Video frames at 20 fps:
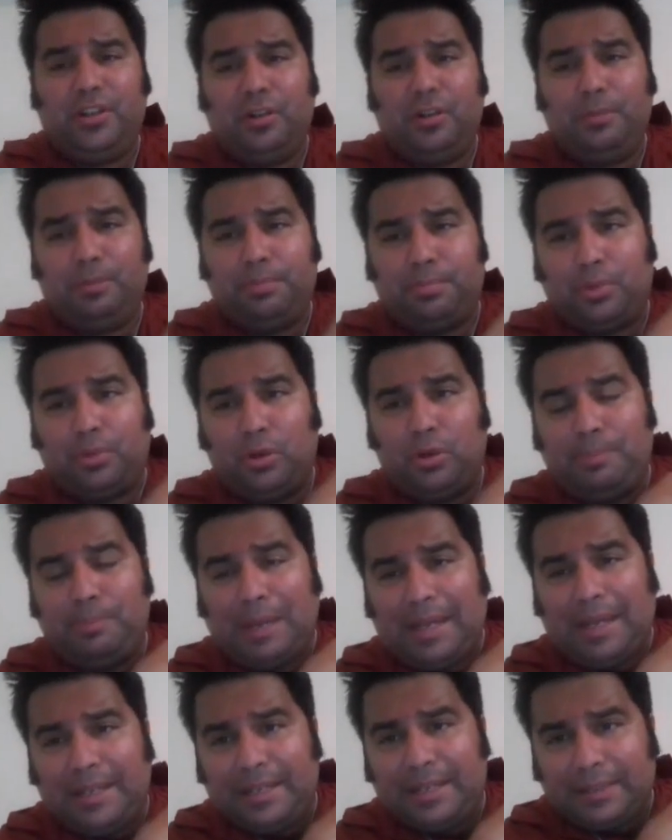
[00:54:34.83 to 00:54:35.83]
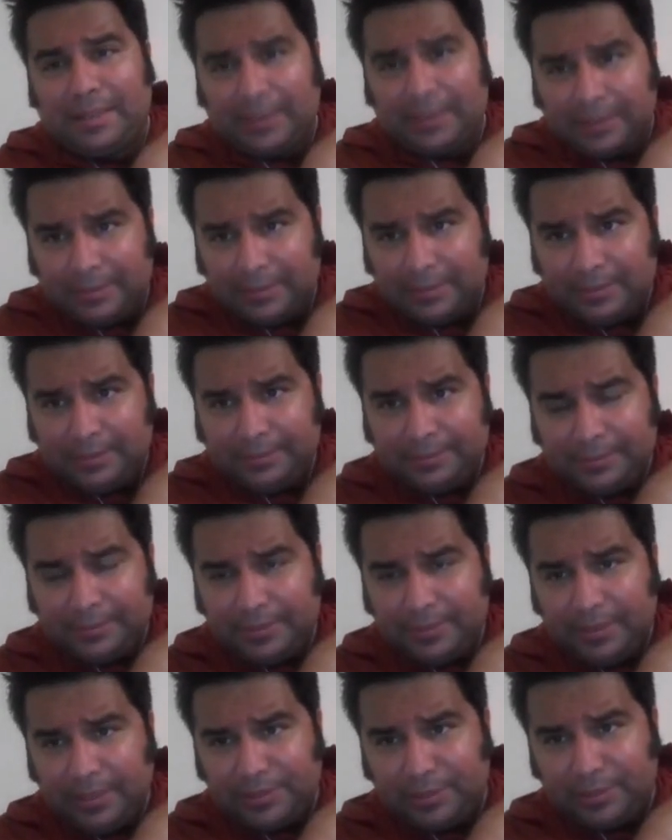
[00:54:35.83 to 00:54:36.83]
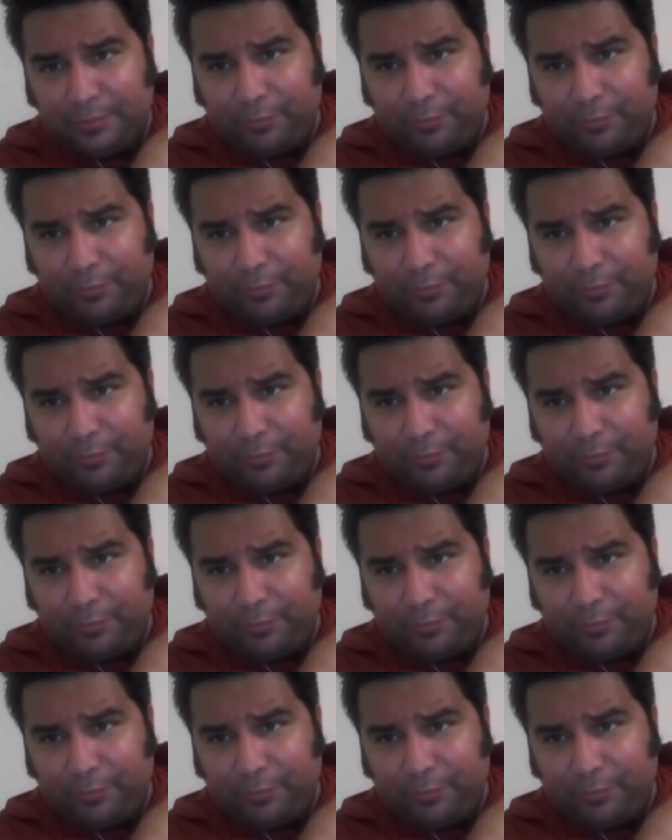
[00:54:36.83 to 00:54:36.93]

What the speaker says: you know, pro-Biden. It's